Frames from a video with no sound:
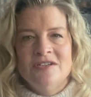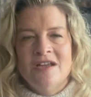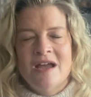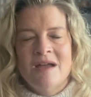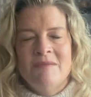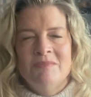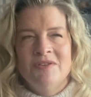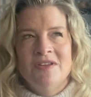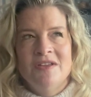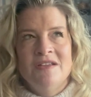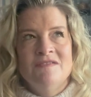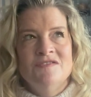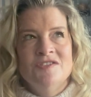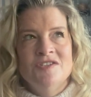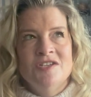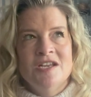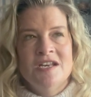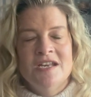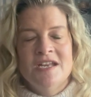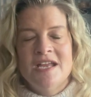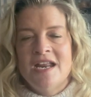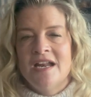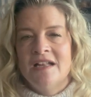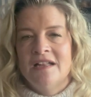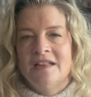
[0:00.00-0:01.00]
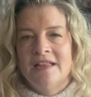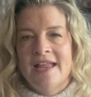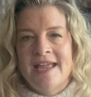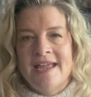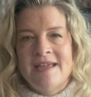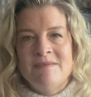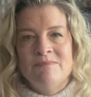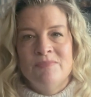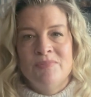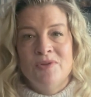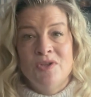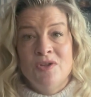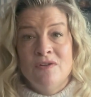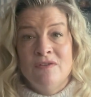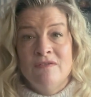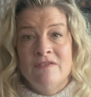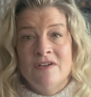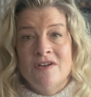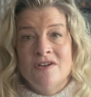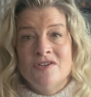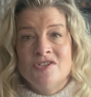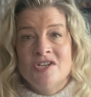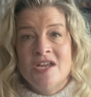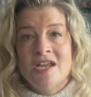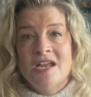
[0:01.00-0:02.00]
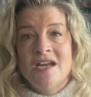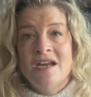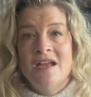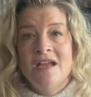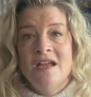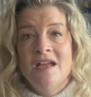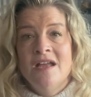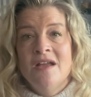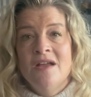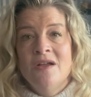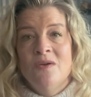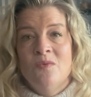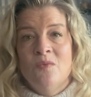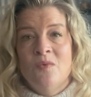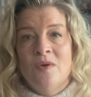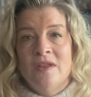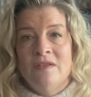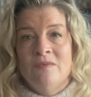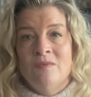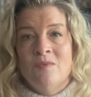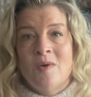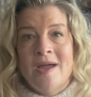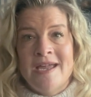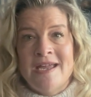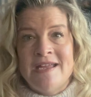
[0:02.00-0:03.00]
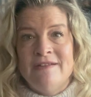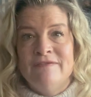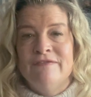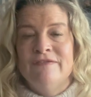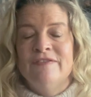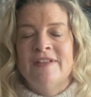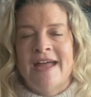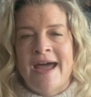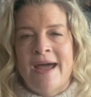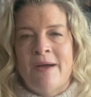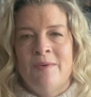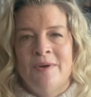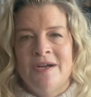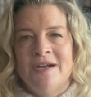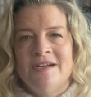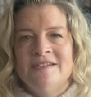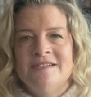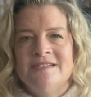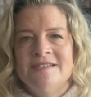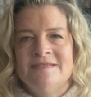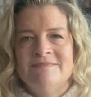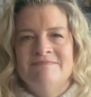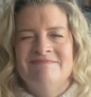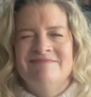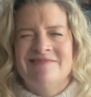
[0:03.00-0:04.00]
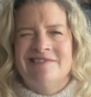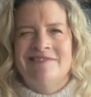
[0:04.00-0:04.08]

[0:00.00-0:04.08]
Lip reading: I believe she knit a light blue version with white flowers.